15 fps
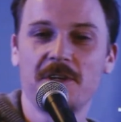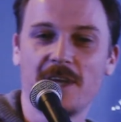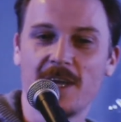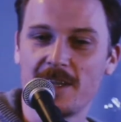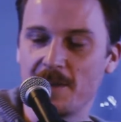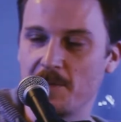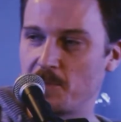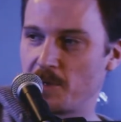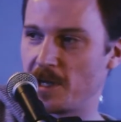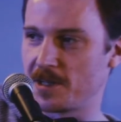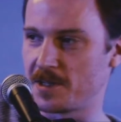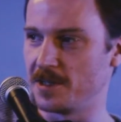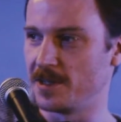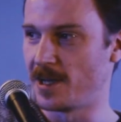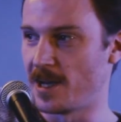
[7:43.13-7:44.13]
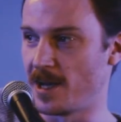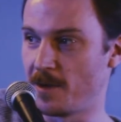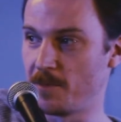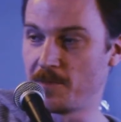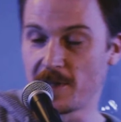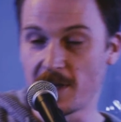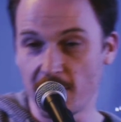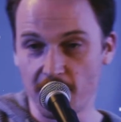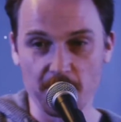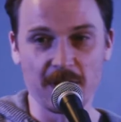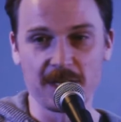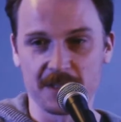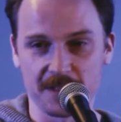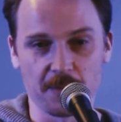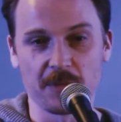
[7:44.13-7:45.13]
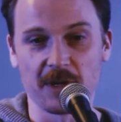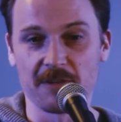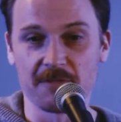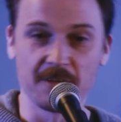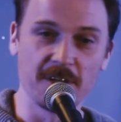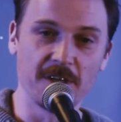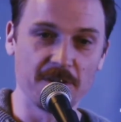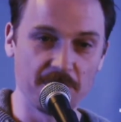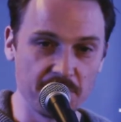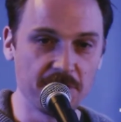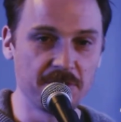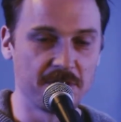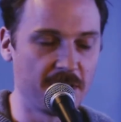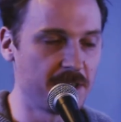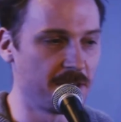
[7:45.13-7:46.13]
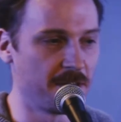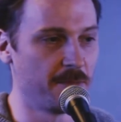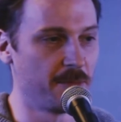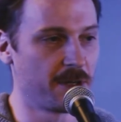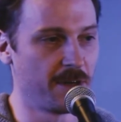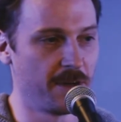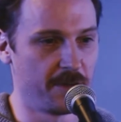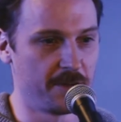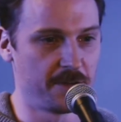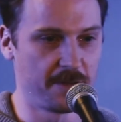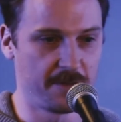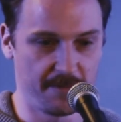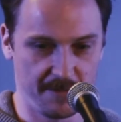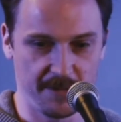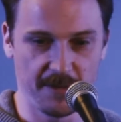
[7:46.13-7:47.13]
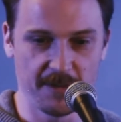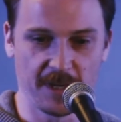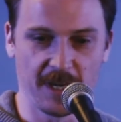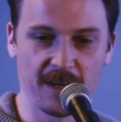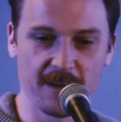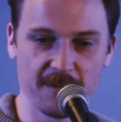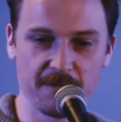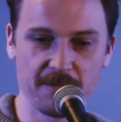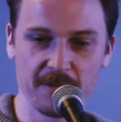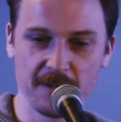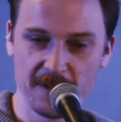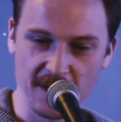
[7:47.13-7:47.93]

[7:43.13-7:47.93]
Get the impression. That all matches up perfectly and grooves nicely because you have